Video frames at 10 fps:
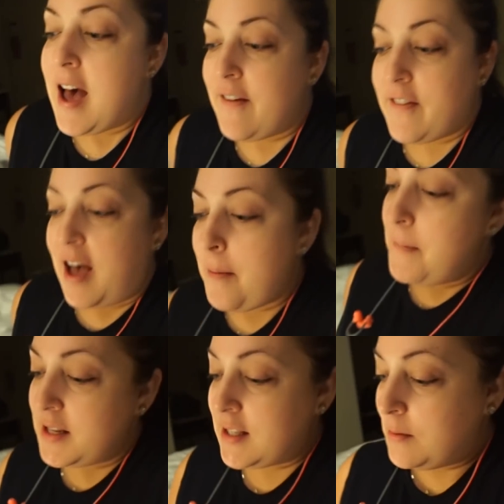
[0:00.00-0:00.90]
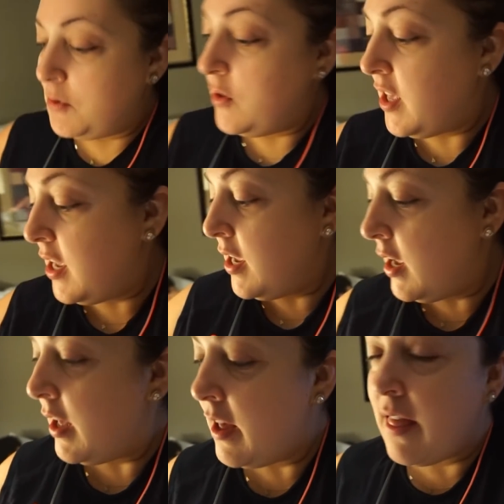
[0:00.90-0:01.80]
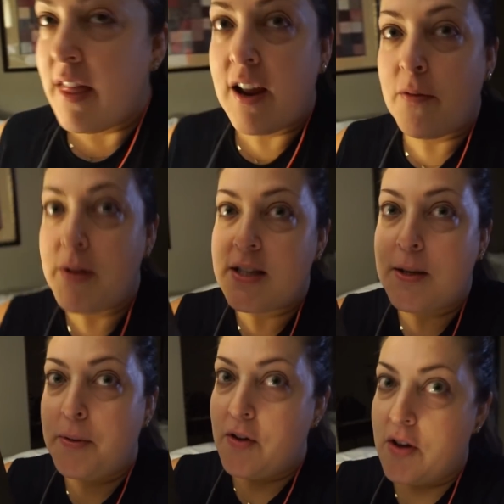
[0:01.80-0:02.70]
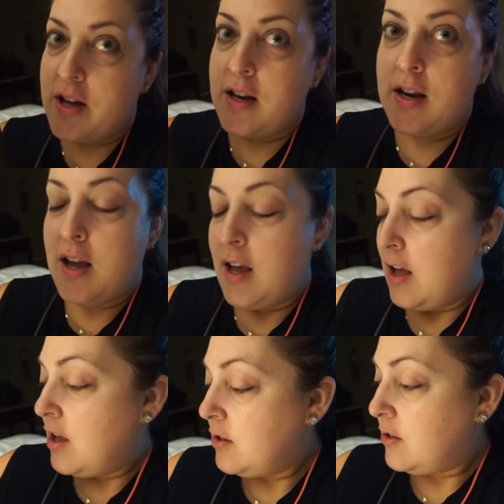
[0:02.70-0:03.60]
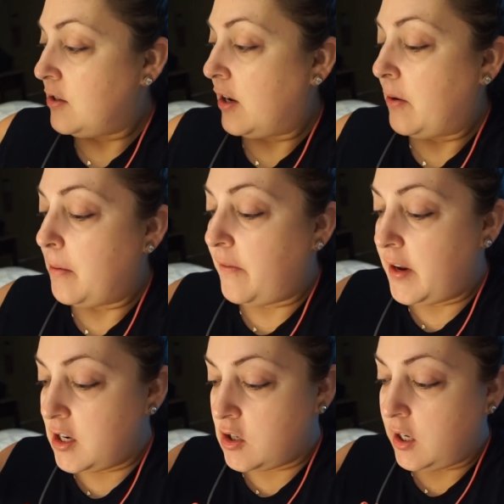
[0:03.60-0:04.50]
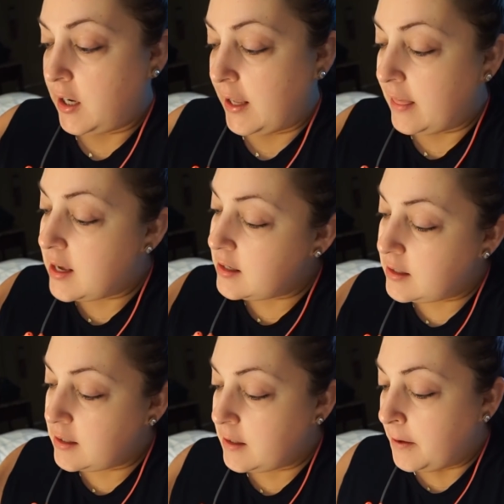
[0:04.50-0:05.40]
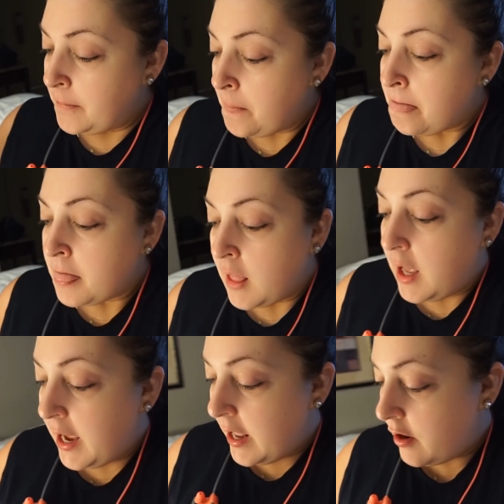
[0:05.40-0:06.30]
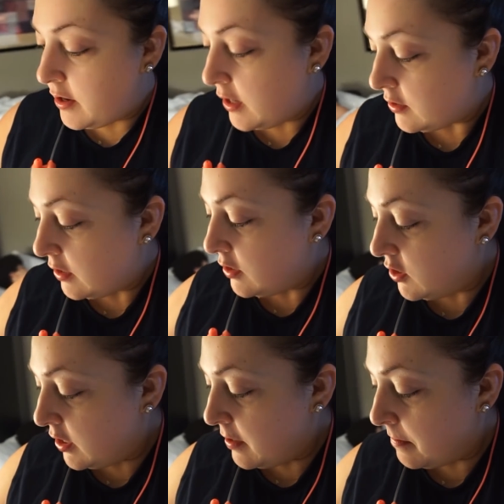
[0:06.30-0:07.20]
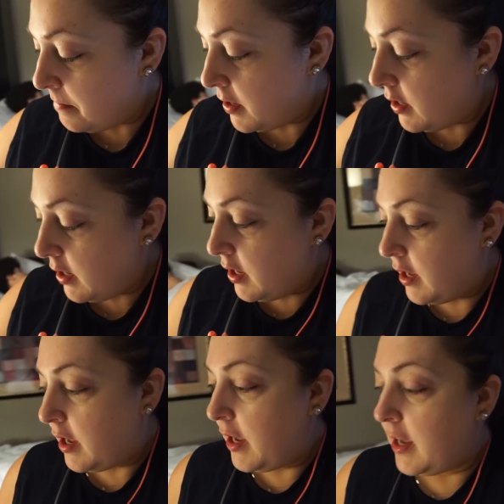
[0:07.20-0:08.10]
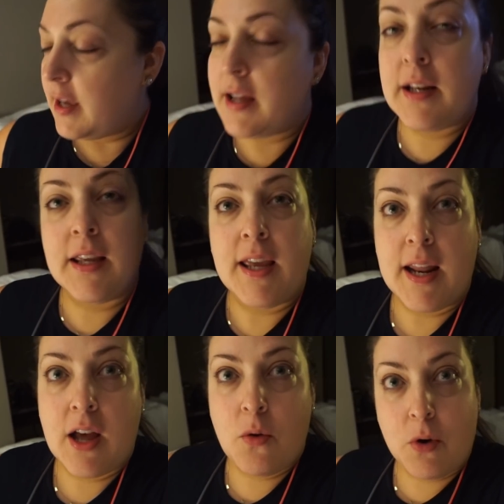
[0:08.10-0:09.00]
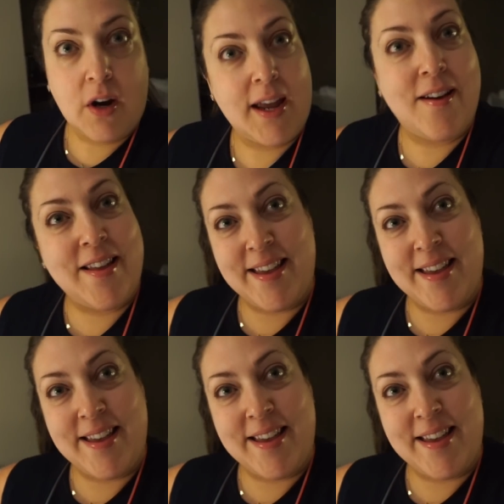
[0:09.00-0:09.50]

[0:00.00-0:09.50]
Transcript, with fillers: I've got my smoothie that I've been sipping on, so I'm going to finish drinking this, head on down to the gym, and get a workout